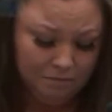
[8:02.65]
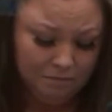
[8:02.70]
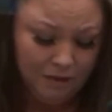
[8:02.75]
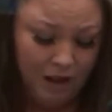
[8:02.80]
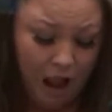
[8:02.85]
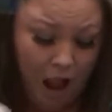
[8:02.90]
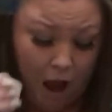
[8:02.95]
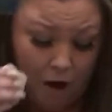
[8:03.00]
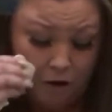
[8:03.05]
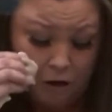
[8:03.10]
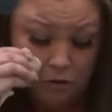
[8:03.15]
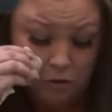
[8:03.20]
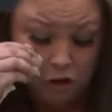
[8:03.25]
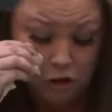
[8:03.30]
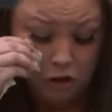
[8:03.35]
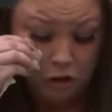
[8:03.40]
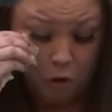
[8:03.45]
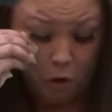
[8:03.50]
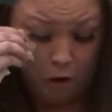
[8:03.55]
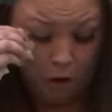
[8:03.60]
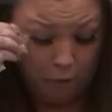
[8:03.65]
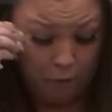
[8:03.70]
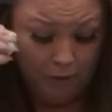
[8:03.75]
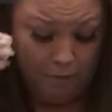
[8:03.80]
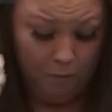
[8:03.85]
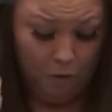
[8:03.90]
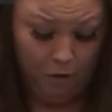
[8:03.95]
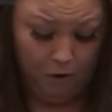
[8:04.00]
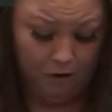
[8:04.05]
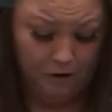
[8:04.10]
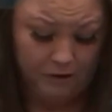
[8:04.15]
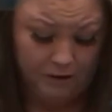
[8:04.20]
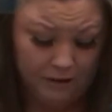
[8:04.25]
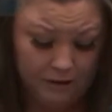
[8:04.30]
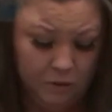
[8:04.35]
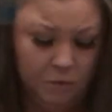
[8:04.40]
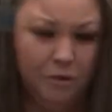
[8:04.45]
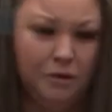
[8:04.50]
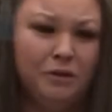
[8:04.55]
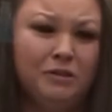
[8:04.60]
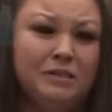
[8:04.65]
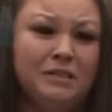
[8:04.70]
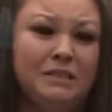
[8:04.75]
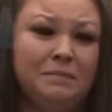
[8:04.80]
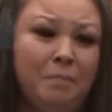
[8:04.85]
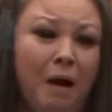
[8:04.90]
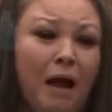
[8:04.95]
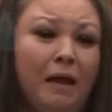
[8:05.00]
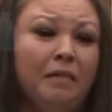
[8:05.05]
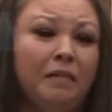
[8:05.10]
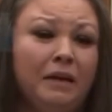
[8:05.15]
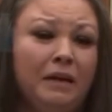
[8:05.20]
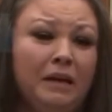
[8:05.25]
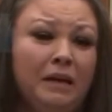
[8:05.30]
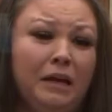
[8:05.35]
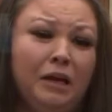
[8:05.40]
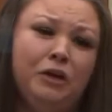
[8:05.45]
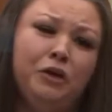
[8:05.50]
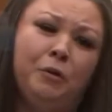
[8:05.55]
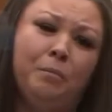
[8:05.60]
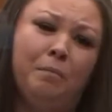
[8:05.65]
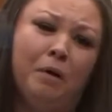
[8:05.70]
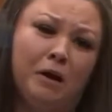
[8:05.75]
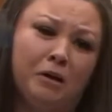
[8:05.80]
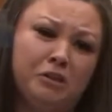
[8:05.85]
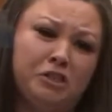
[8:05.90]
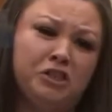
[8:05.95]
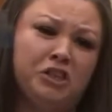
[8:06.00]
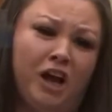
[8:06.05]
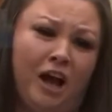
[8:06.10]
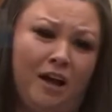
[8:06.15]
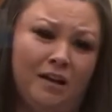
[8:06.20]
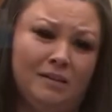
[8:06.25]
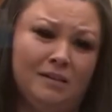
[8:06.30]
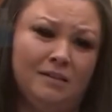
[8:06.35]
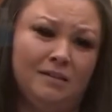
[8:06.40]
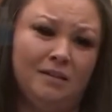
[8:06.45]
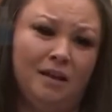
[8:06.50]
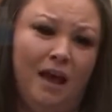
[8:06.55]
How do you show remorse when you're smiling in your mugshot